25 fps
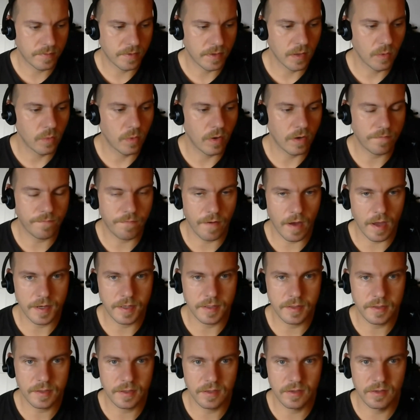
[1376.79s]
you will
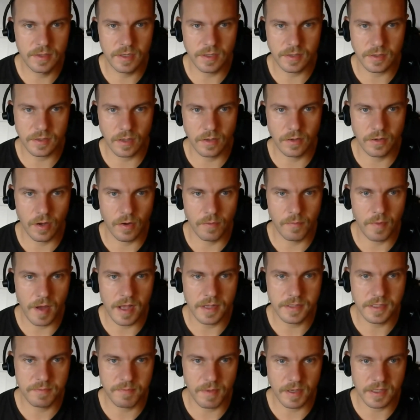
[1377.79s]
find digital
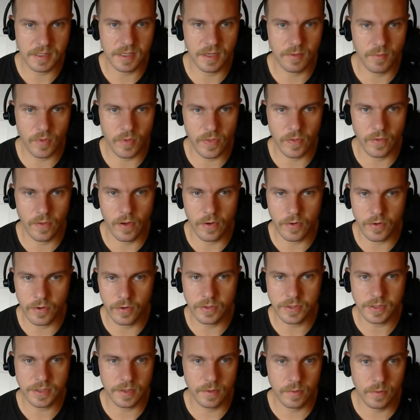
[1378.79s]
nomads mixing with the
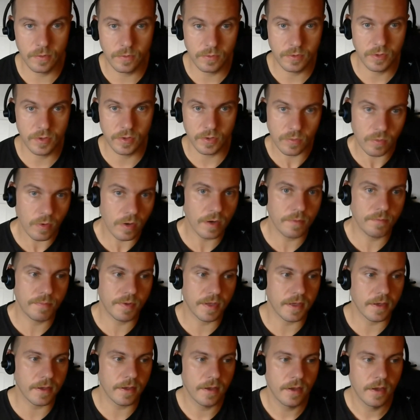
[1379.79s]
locals who do want to
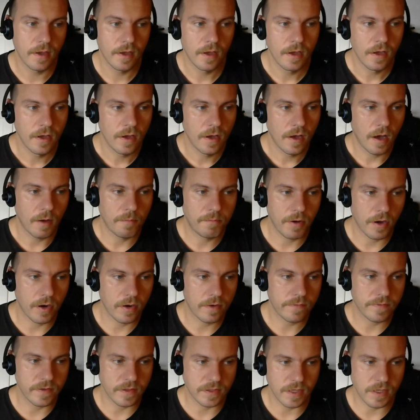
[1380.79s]
be a
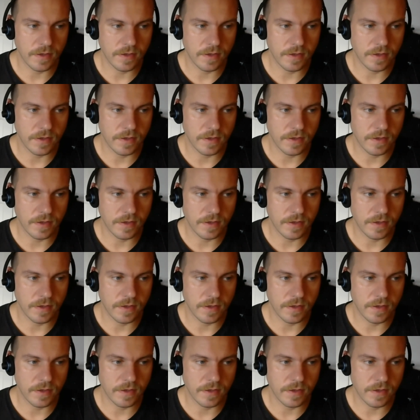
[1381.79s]
part of the